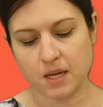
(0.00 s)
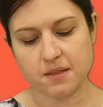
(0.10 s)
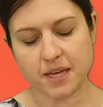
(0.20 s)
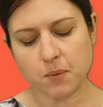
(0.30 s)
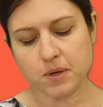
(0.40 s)

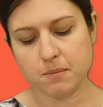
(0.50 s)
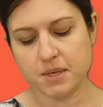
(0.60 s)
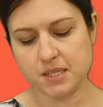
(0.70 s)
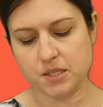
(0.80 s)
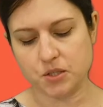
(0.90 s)
They were a
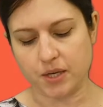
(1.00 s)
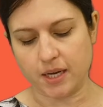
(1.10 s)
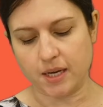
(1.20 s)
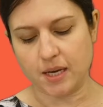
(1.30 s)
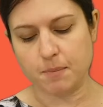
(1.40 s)

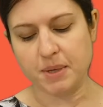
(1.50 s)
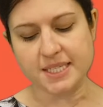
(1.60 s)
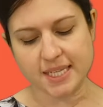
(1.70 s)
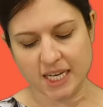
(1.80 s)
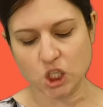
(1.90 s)
mystery, but
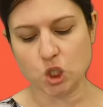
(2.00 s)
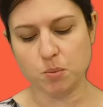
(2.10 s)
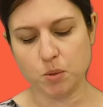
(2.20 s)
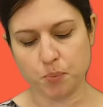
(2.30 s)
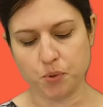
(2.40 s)

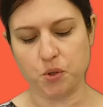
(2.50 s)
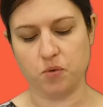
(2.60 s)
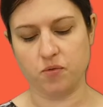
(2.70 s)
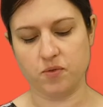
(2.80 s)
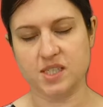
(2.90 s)
tangible proof
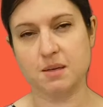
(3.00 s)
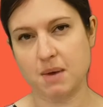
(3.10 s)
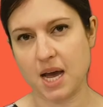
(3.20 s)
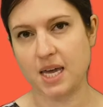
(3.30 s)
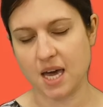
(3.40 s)
to
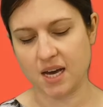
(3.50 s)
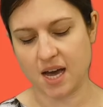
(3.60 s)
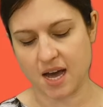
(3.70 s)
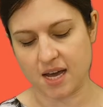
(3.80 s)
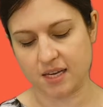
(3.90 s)
my young
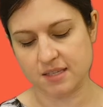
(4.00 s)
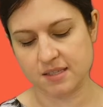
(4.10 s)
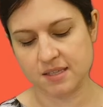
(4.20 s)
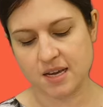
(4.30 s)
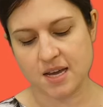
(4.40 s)
eyes